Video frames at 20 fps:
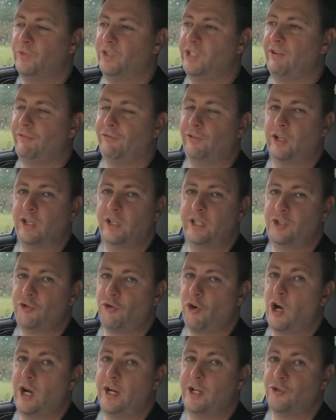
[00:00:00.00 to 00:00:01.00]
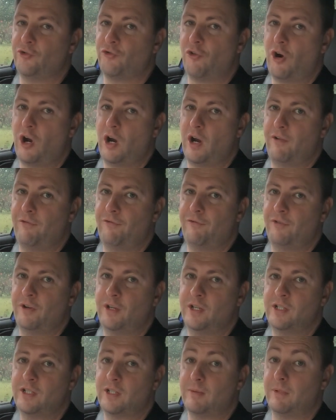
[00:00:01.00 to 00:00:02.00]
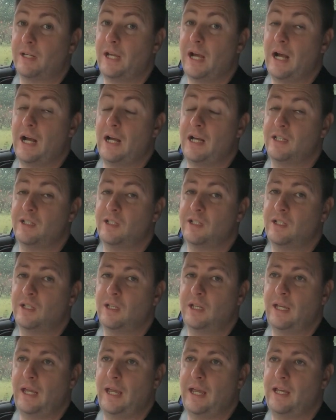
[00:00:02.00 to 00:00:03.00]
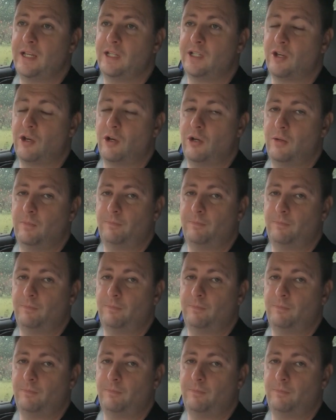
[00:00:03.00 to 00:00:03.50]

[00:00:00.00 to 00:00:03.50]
Definitely try and drive some cars as